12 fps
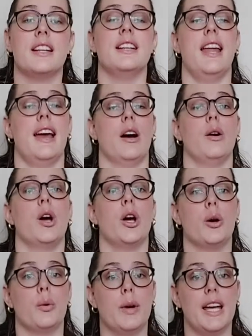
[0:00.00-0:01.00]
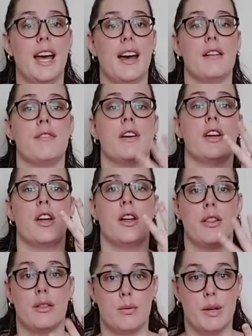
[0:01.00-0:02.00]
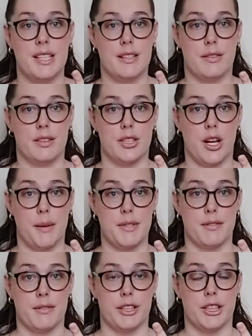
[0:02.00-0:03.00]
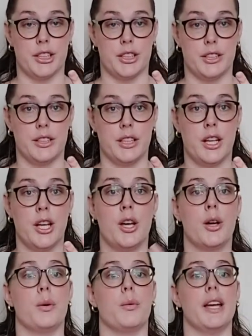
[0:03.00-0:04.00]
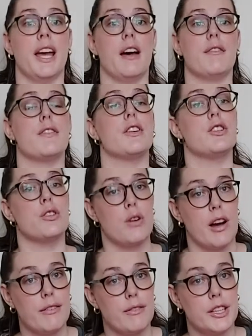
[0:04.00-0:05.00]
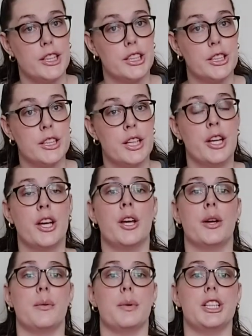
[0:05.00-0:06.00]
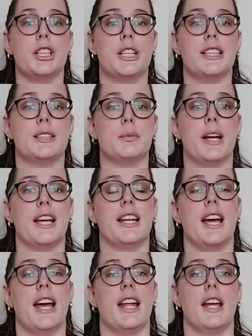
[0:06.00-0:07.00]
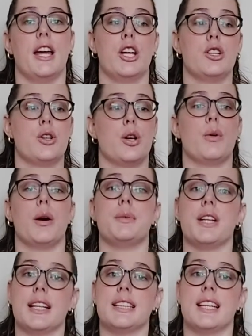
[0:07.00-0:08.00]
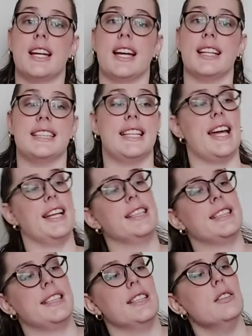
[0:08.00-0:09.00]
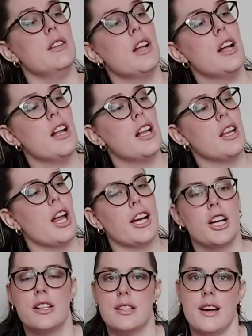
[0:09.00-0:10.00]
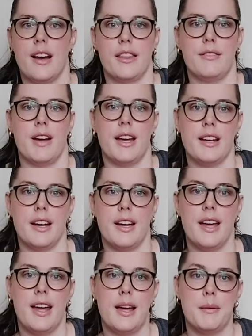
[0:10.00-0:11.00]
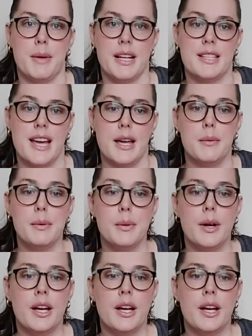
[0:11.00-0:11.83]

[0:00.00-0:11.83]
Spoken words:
Now, we have three different types of friction. We have dry friction, which is when two objects are standing still, like Darth Vader and my table.